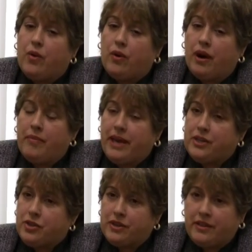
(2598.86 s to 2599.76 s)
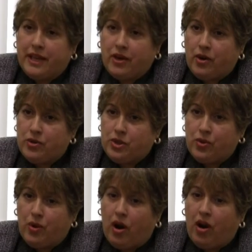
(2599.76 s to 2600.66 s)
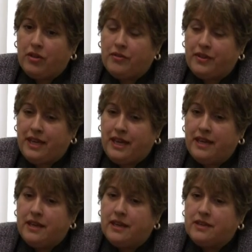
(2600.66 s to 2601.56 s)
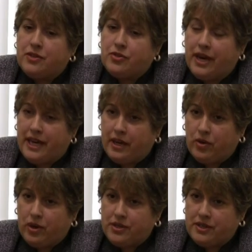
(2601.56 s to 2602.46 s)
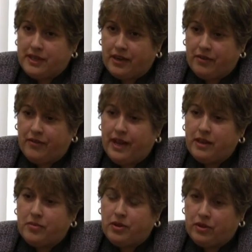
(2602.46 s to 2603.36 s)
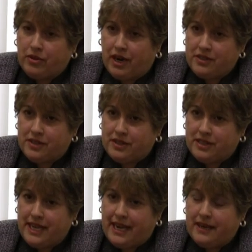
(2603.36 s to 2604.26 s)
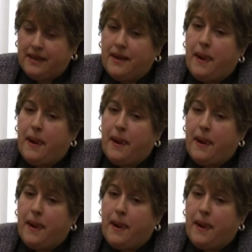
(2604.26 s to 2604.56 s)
I make sure that they go to all of the training courses that are available across the state.